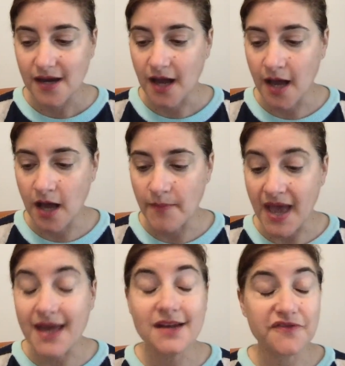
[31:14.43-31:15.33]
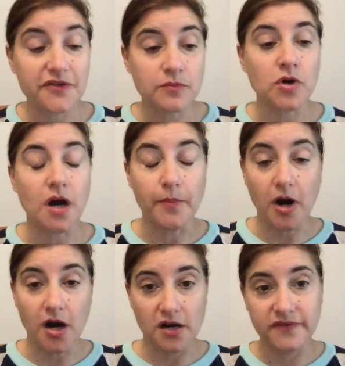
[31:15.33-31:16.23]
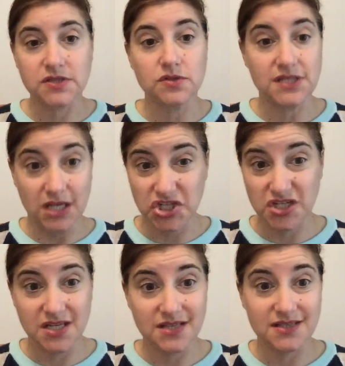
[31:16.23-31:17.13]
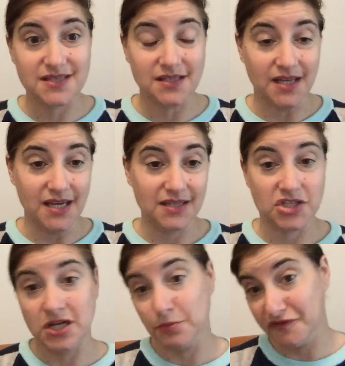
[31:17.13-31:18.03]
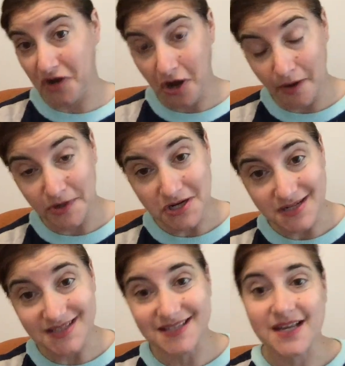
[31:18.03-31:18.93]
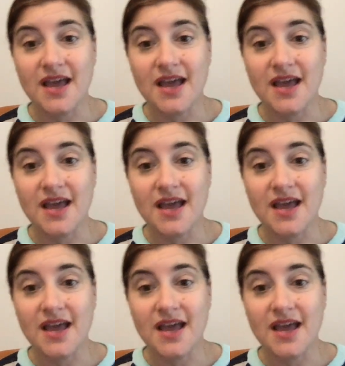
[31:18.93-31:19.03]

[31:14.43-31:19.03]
And furthermore, are part of associations like the Chamber of Commerce